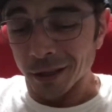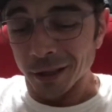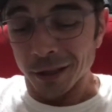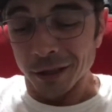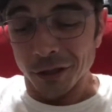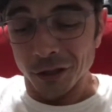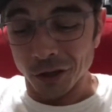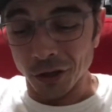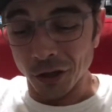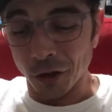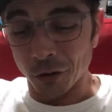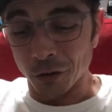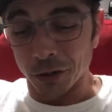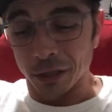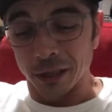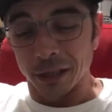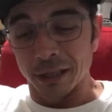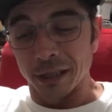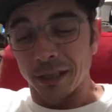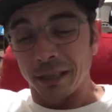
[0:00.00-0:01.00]
So
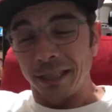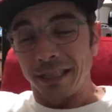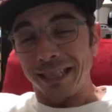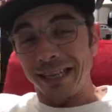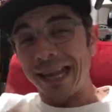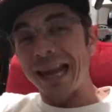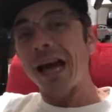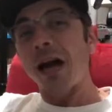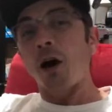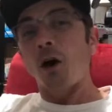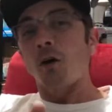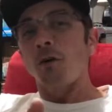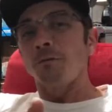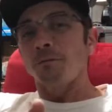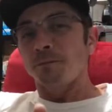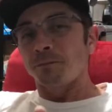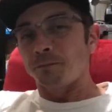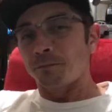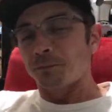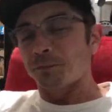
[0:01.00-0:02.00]
now,
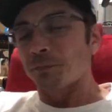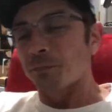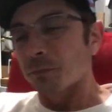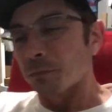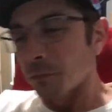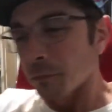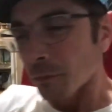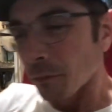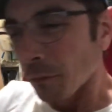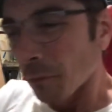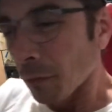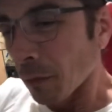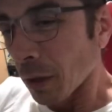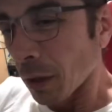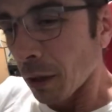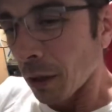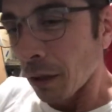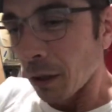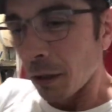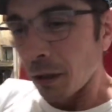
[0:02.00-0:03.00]

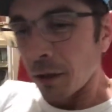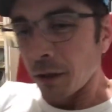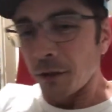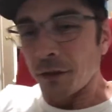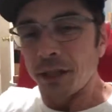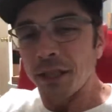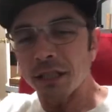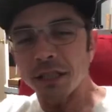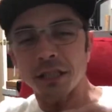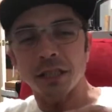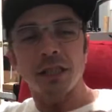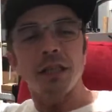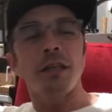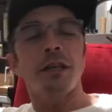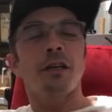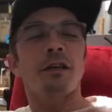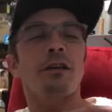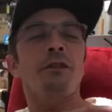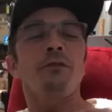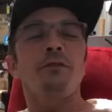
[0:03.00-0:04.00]
this
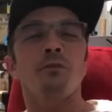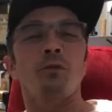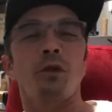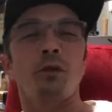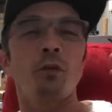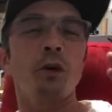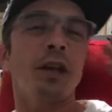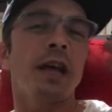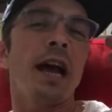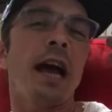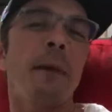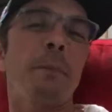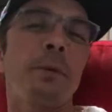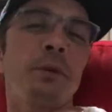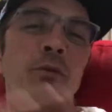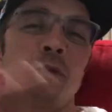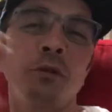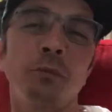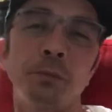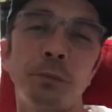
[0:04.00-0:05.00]
year, with what
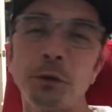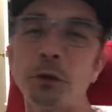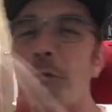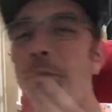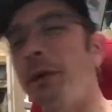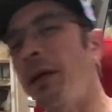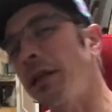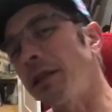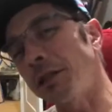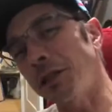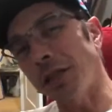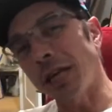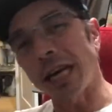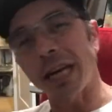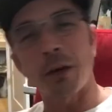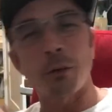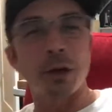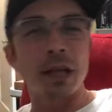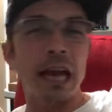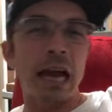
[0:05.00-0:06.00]
happened with Bill Belichick
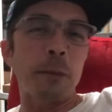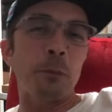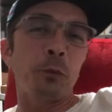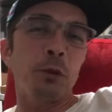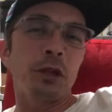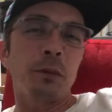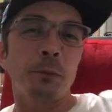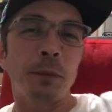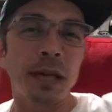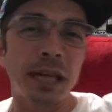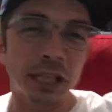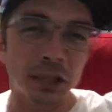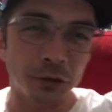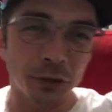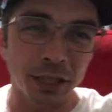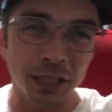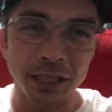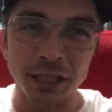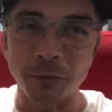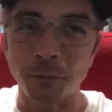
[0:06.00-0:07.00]
and what happened with the
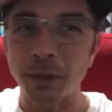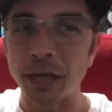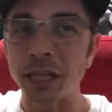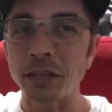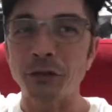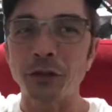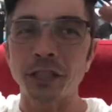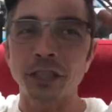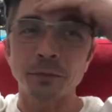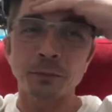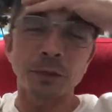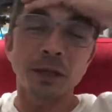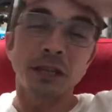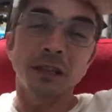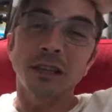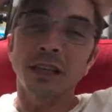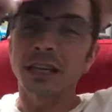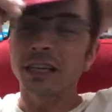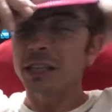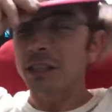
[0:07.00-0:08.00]
Patriots, and the Patriots
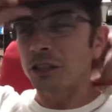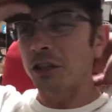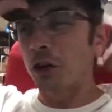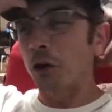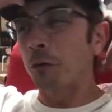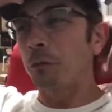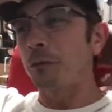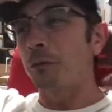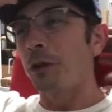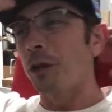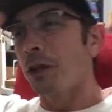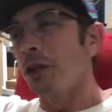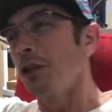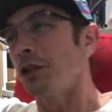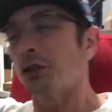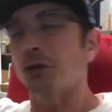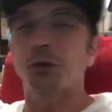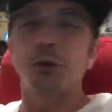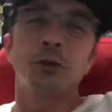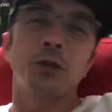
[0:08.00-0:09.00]
being like, you know,
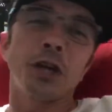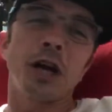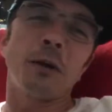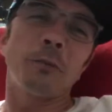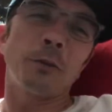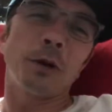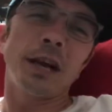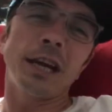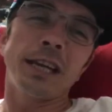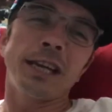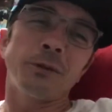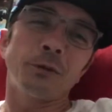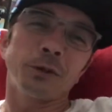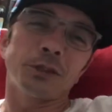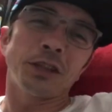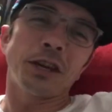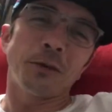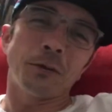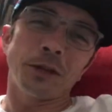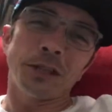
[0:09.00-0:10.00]
screw Tom Brady, we're
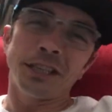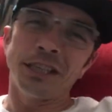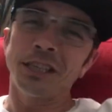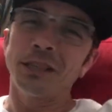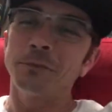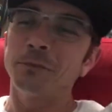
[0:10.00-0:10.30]
done with him.